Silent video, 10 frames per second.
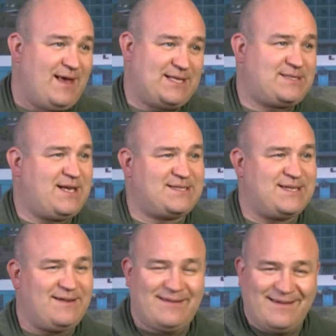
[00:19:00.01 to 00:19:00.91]
It
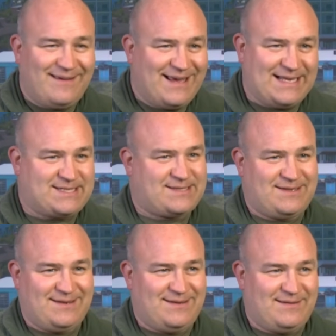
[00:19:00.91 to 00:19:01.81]
doesn't. It's
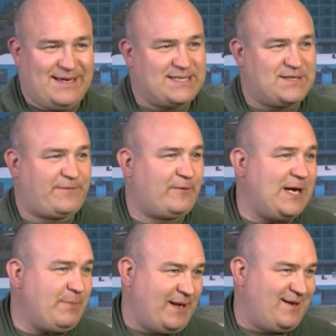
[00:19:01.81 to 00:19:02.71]
it's a
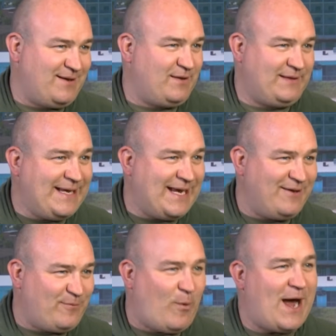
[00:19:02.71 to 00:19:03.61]
freebie.
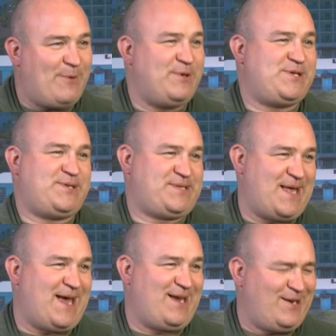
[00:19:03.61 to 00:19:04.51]
Leave. Why would you
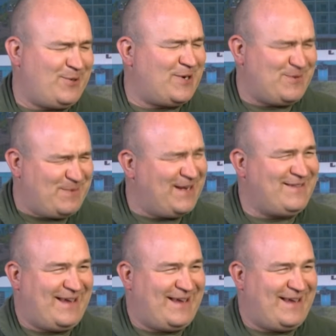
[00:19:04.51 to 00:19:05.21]
stay? You know what I mean?